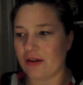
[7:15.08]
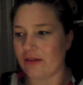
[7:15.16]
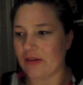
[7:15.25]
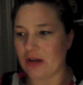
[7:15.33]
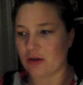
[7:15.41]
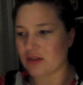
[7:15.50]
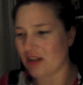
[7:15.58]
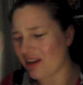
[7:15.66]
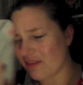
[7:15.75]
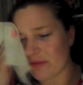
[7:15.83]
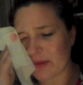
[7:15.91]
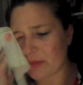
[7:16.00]
I don't even know
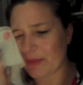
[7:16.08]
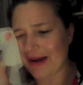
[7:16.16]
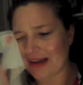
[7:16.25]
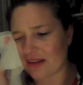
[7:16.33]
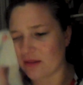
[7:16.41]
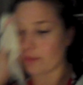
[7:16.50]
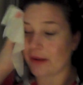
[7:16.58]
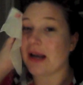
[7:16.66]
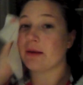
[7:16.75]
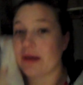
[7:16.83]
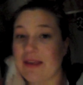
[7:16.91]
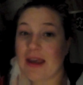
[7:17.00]
because I don't remember packing them,
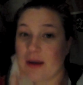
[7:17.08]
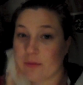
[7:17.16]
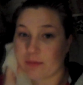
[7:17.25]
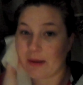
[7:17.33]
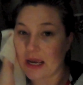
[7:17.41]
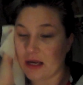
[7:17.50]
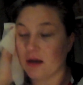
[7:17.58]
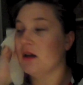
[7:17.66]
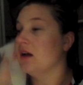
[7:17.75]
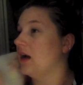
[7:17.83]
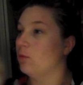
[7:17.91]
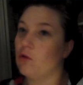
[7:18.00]
but anyway, they're here with
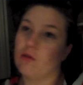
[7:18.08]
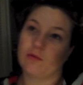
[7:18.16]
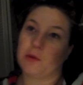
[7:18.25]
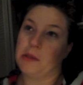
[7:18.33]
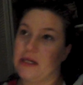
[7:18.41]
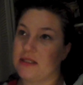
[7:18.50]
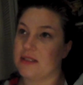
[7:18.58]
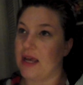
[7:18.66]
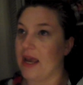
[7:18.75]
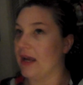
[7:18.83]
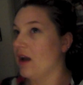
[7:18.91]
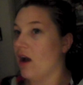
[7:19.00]
me. I wore them to work
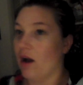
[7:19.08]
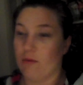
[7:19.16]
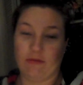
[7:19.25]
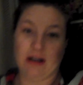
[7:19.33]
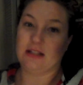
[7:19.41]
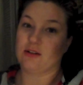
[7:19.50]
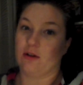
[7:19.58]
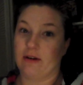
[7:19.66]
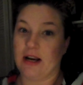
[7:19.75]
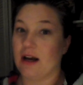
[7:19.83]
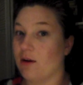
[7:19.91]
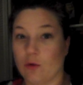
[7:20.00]
today. I'm really
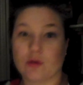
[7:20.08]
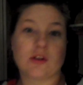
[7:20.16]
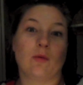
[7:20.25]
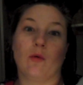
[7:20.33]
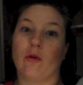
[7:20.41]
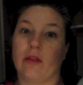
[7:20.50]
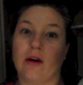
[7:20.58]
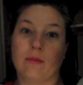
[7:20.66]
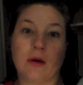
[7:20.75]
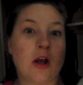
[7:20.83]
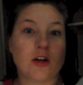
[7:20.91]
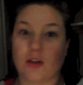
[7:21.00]
sorry. I also wore
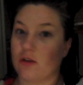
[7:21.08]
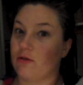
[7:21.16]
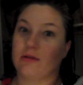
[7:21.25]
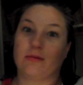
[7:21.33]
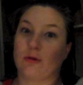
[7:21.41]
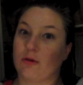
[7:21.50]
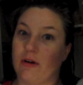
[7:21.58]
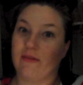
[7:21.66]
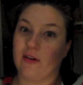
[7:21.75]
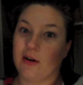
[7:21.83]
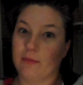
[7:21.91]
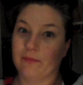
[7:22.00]
them to the Christmas
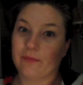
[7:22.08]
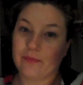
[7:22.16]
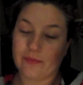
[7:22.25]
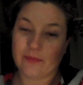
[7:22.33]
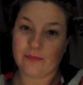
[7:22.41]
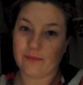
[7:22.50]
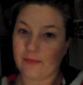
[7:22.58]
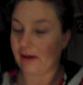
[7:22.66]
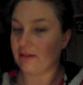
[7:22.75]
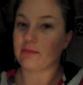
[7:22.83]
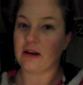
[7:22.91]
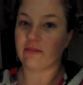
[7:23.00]
tree farm.
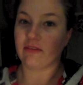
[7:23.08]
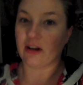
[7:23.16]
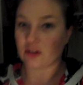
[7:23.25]
There is my